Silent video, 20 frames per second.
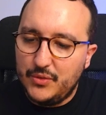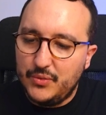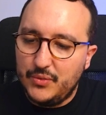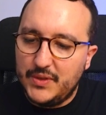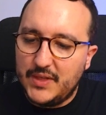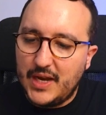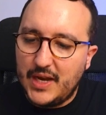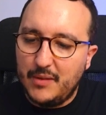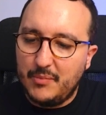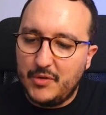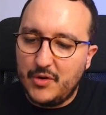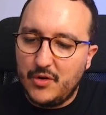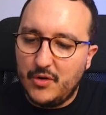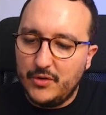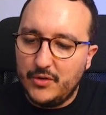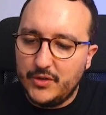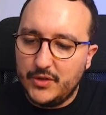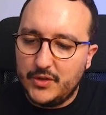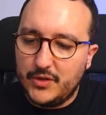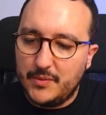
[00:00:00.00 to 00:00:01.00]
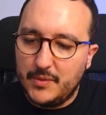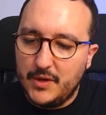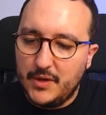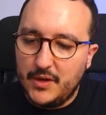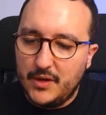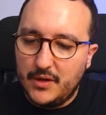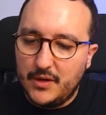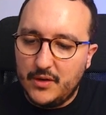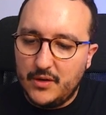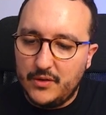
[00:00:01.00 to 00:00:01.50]
type const
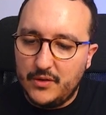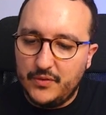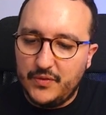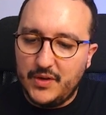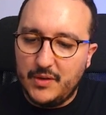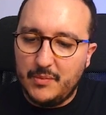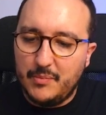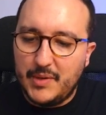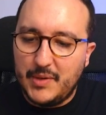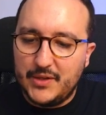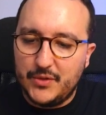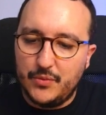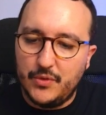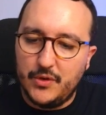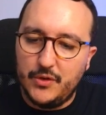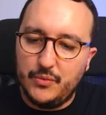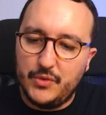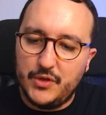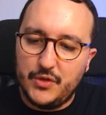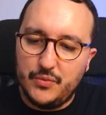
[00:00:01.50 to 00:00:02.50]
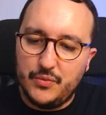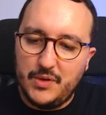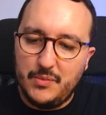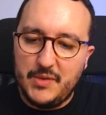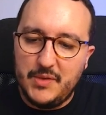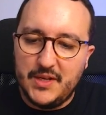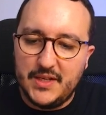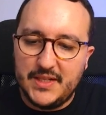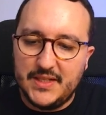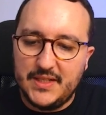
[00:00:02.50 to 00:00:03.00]
confirm password, which will
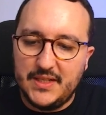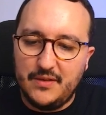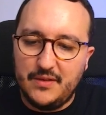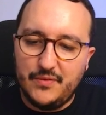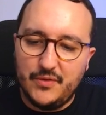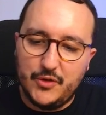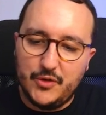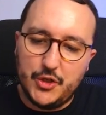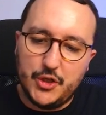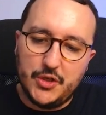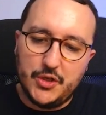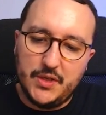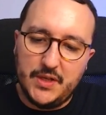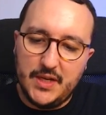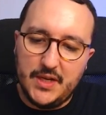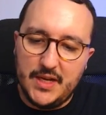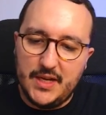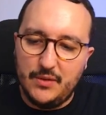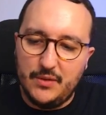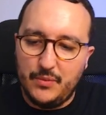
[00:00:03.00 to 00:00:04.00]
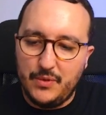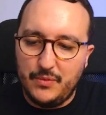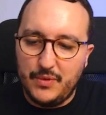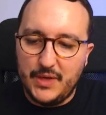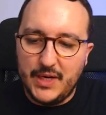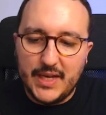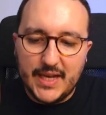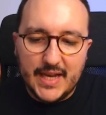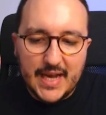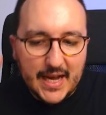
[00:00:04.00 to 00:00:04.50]
be an async function, and we
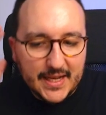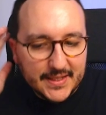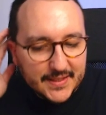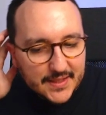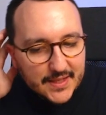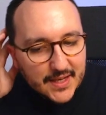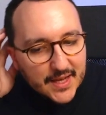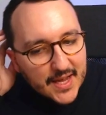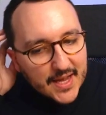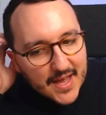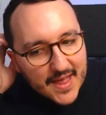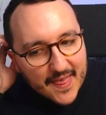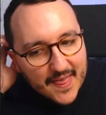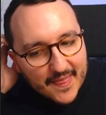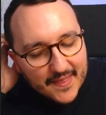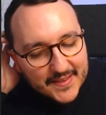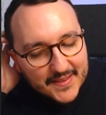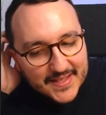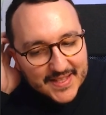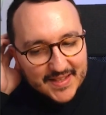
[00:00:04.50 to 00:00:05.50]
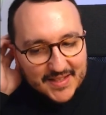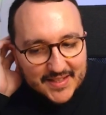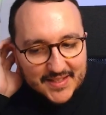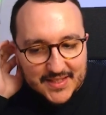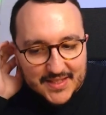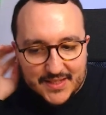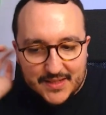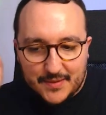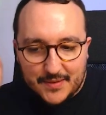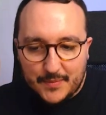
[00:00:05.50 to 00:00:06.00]
will get
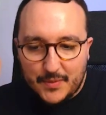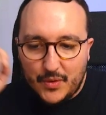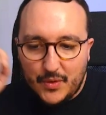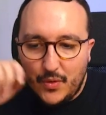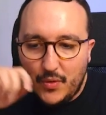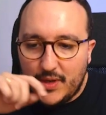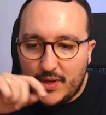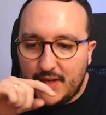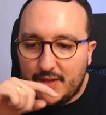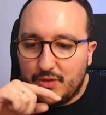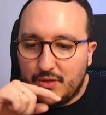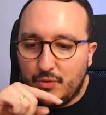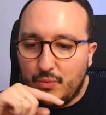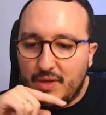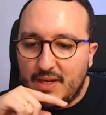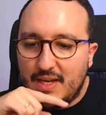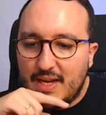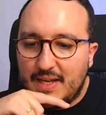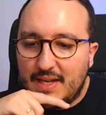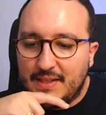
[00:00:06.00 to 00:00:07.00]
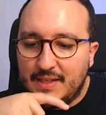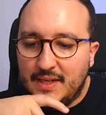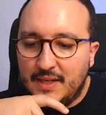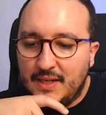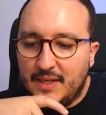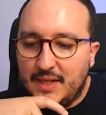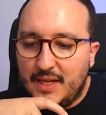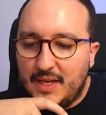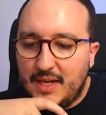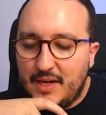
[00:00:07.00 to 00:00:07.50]
this. Okay, so we got
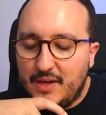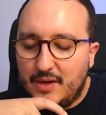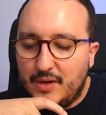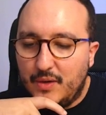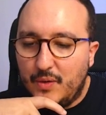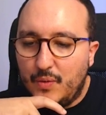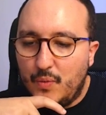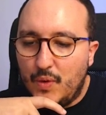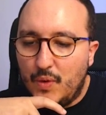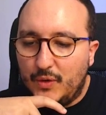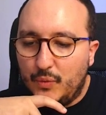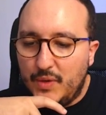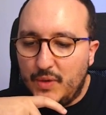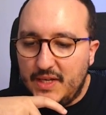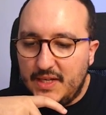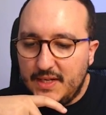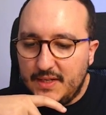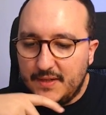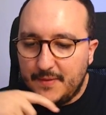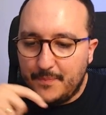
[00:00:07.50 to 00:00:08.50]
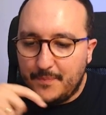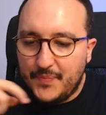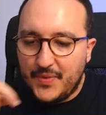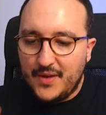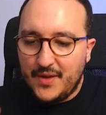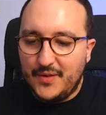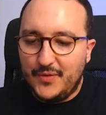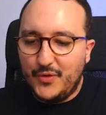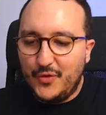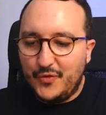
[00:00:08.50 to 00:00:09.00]
here what we need.
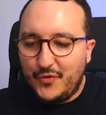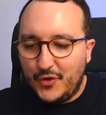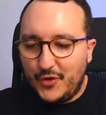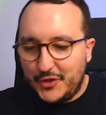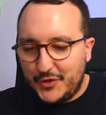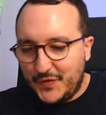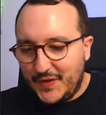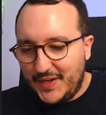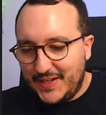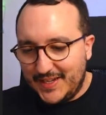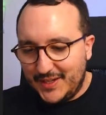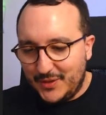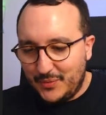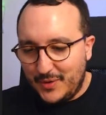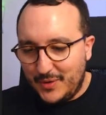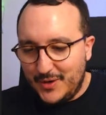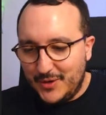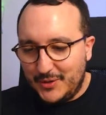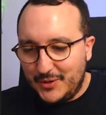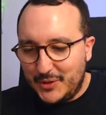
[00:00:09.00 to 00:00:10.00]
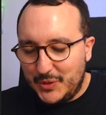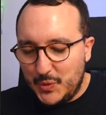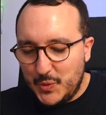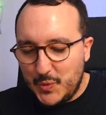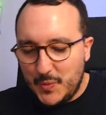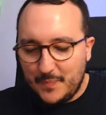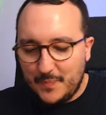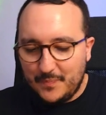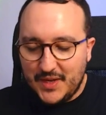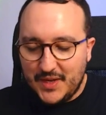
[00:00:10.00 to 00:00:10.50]
The first thing that we're gonna
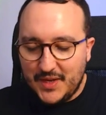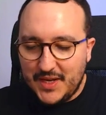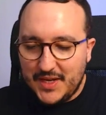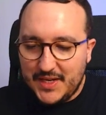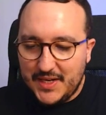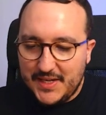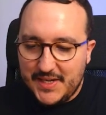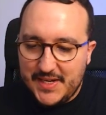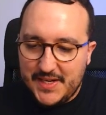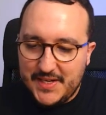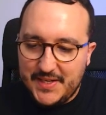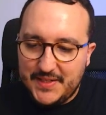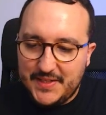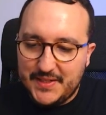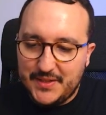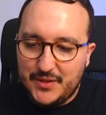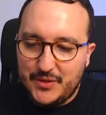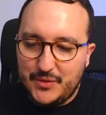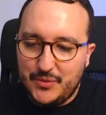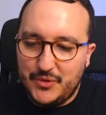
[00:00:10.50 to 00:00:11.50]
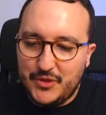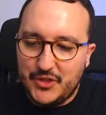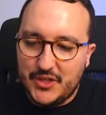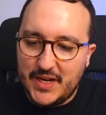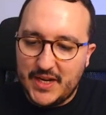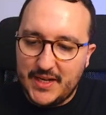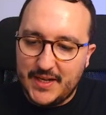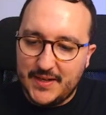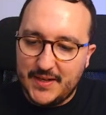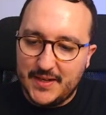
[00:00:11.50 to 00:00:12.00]
do is to
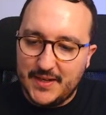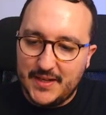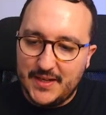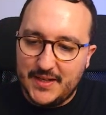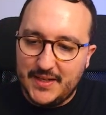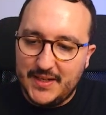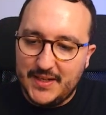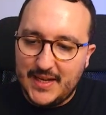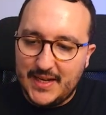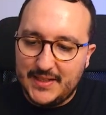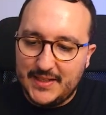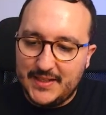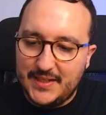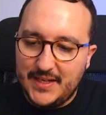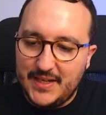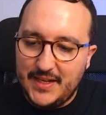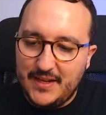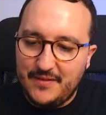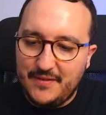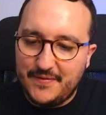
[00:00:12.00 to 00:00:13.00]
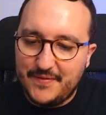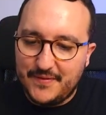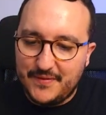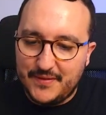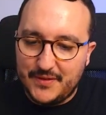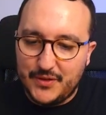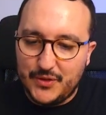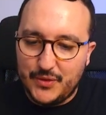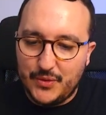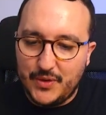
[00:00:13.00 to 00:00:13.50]
check that if,
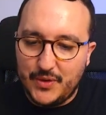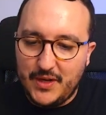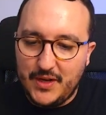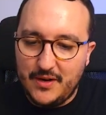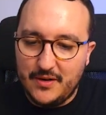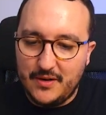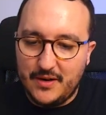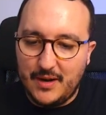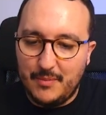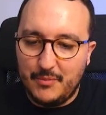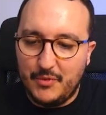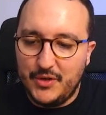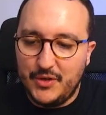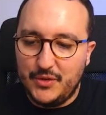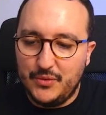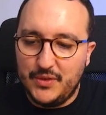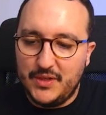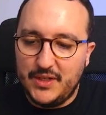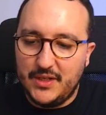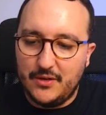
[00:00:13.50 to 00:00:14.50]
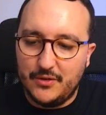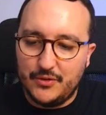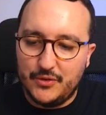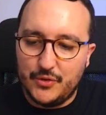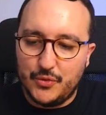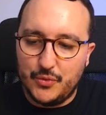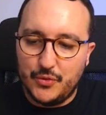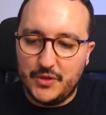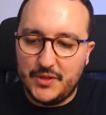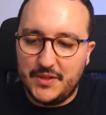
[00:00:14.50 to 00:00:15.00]
so here I'm going to
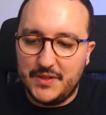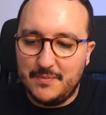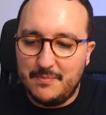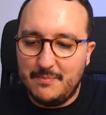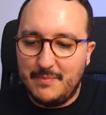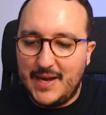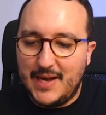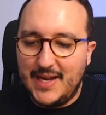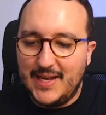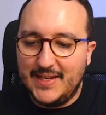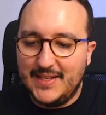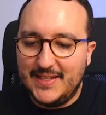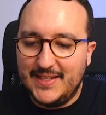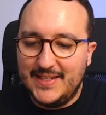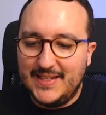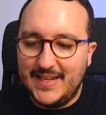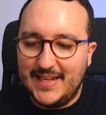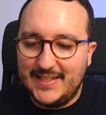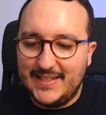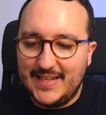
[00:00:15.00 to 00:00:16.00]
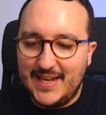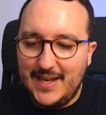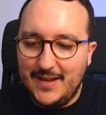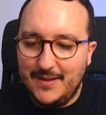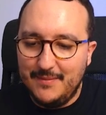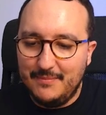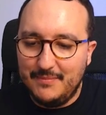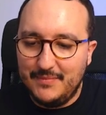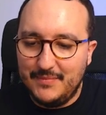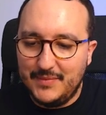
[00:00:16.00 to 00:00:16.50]
deconstruct my data
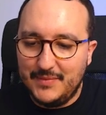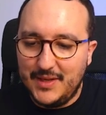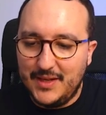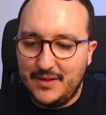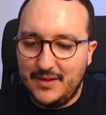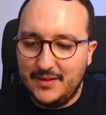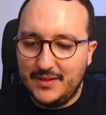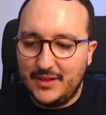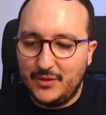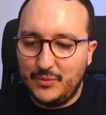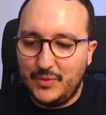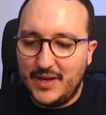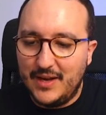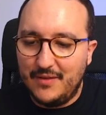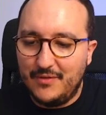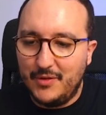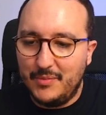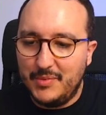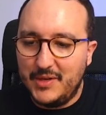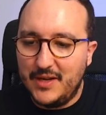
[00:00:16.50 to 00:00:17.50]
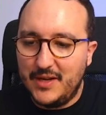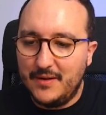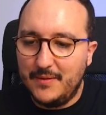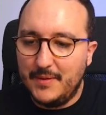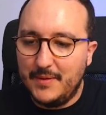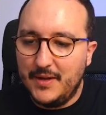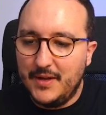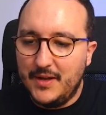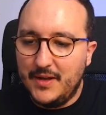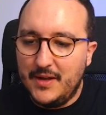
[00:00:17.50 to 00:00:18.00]
here that we have up here,
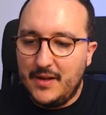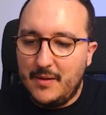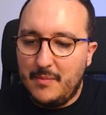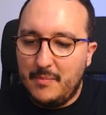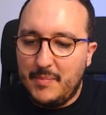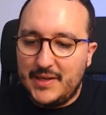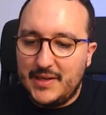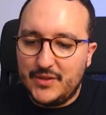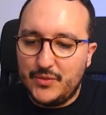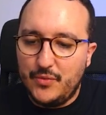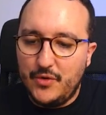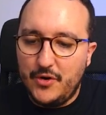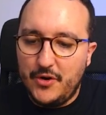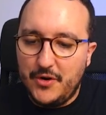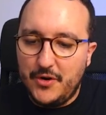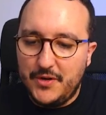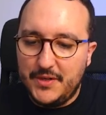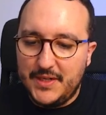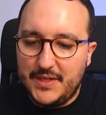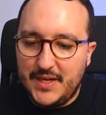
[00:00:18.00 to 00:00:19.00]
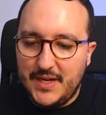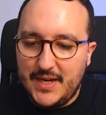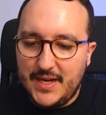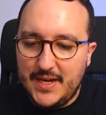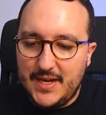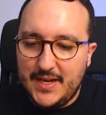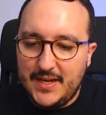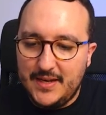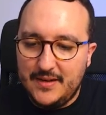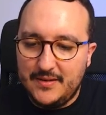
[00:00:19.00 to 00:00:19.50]
password
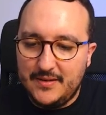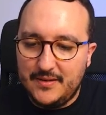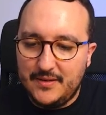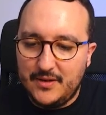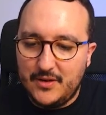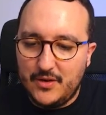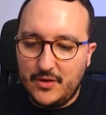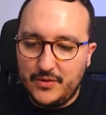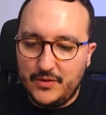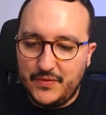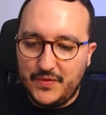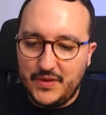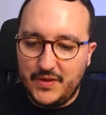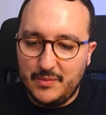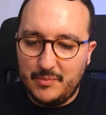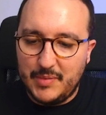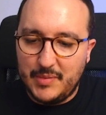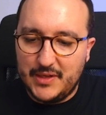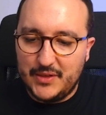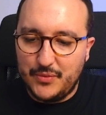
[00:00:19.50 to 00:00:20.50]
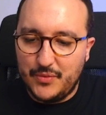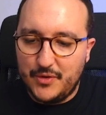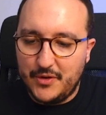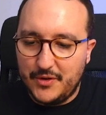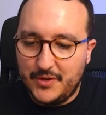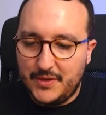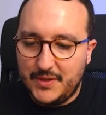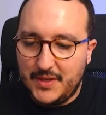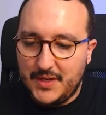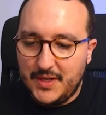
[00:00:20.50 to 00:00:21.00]
and confirm
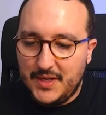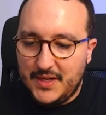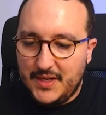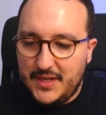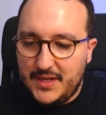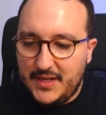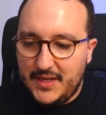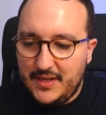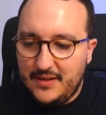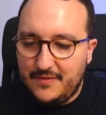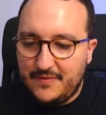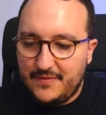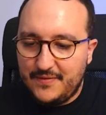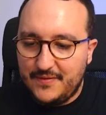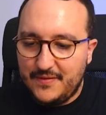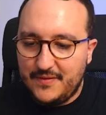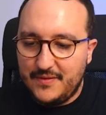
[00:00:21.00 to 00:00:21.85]
password. If